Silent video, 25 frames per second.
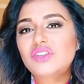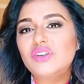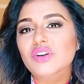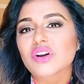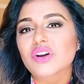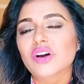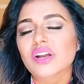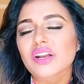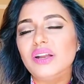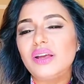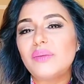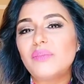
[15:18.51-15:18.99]

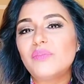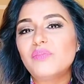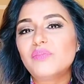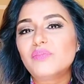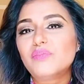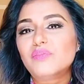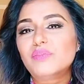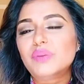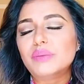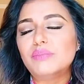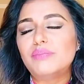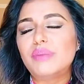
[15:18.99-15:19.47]

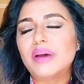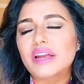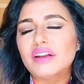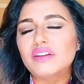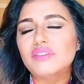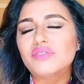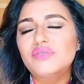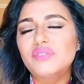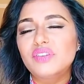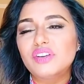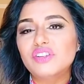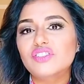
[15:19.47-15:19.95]
gonna be
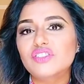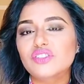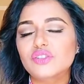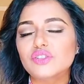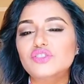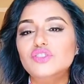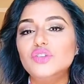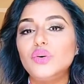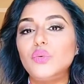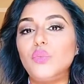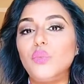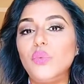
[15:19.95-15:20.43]

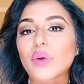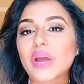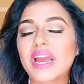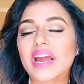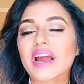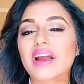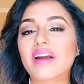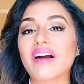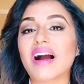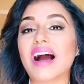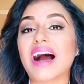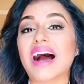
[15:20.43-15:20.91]
beneficial to
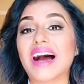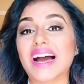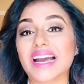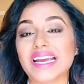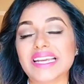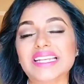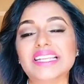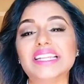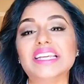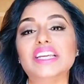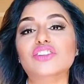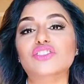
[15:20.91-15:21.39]
where
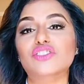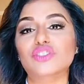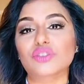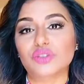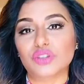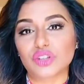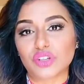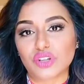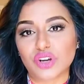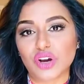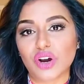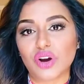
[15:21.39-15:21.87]
I need
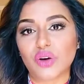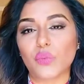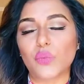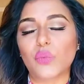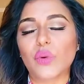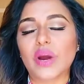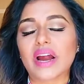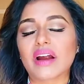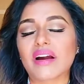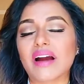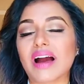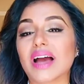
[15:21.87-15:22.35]
you to go,
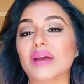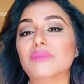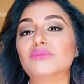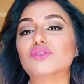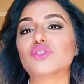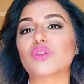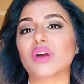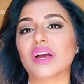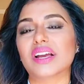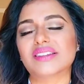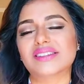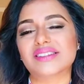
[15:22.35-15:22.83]
where I'm
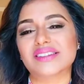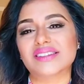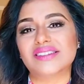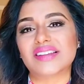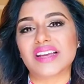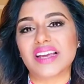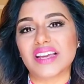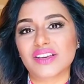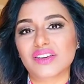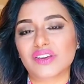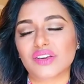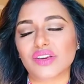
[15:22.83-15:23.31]
trying to
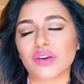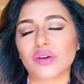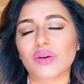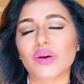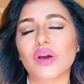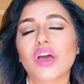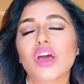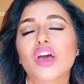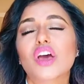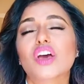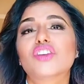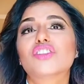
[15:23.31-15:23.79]
take you.